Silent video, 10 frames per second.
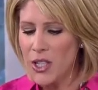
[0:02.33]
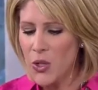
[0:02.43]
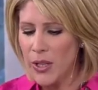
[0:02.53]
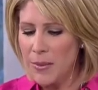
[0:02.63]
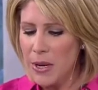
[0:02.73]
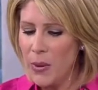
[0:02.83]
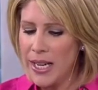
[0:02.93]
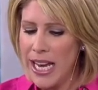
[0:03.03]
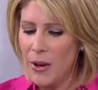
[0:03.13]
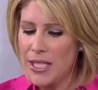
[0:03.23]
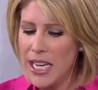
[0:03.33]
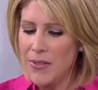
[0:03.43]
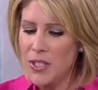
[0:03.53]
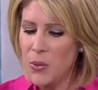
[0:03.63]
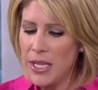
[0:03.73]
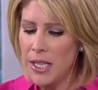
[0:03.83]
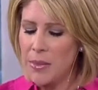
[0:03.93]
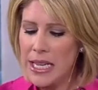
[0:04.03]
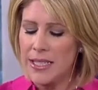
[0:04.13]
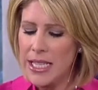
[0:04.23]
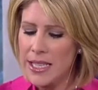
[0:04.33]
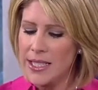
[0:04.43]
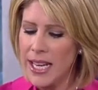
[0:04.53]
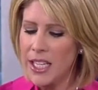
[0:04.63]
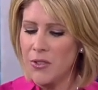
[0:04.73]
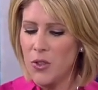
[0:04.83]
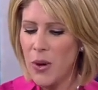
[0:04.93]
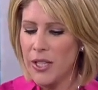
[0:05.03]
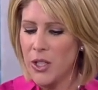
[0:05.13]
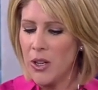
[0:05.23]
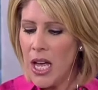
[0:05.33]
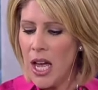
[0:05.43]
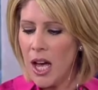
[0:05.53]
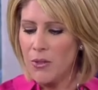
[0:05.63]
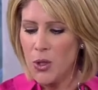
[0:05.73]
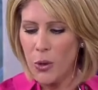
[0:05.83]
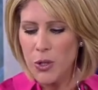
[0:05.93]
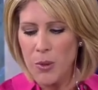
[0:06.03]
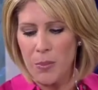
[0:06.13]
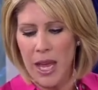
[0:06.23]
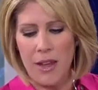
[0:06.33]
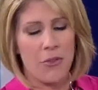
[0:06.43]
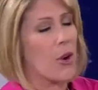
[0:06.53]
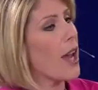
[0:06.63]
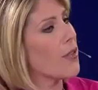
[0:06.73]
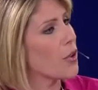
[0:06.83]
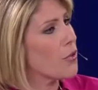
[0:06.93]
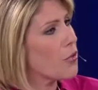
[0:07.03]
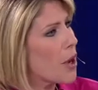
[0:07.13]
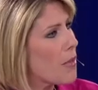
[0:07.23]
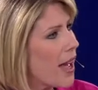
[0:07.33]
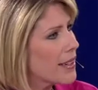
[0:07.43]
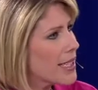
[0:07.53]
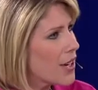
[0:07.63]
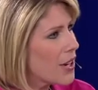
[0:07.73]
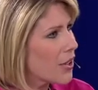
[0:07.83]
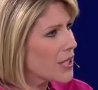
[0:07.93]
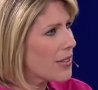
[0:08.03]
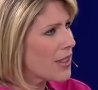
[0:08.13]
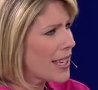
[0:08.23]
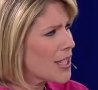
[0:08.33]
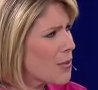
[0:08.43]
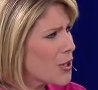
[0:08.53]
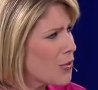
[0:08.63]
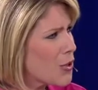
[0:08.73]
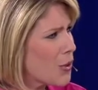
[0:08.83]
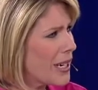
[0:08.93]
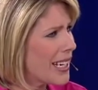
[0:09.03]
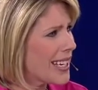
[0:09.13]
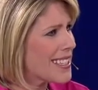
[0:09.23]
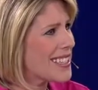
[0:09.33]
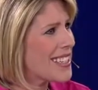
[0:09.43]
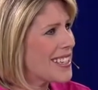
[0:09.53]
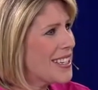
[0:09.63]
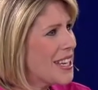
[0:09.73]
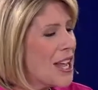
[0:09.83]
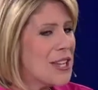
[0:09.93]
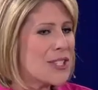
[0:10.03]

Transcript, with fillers: And joining me right now is David Sweetnam. He's the executive director of Georgian Bay Forever from Ontario. David, thanks so much for joining us. My pleasure.